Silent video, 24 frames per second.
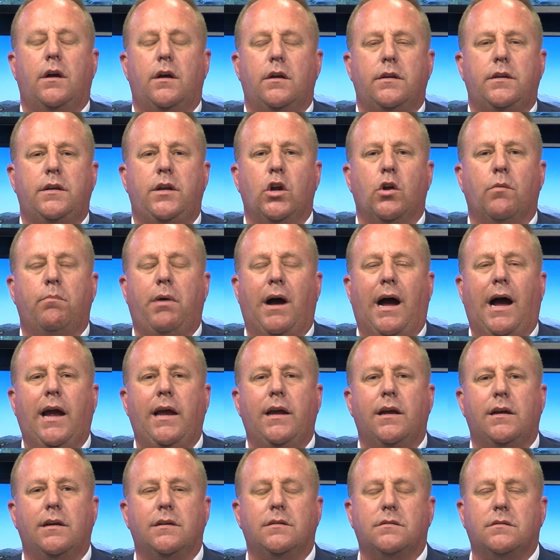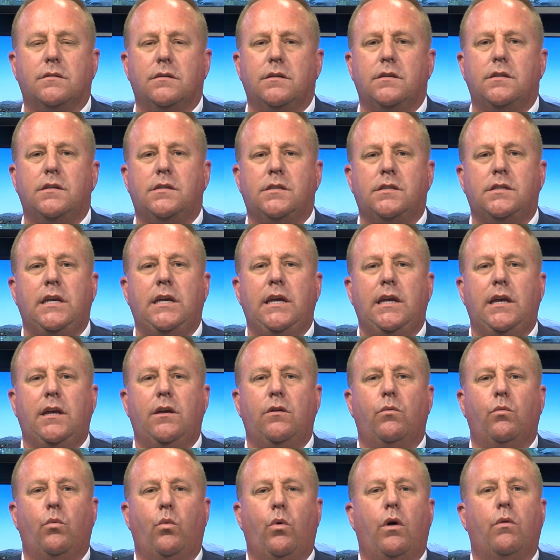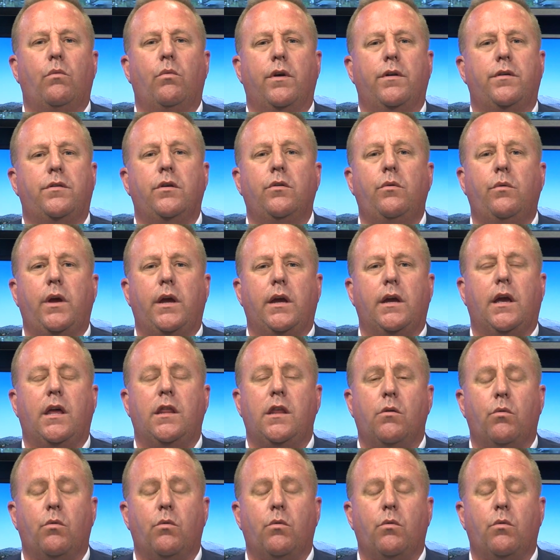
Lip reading: nearby us see what we're doing and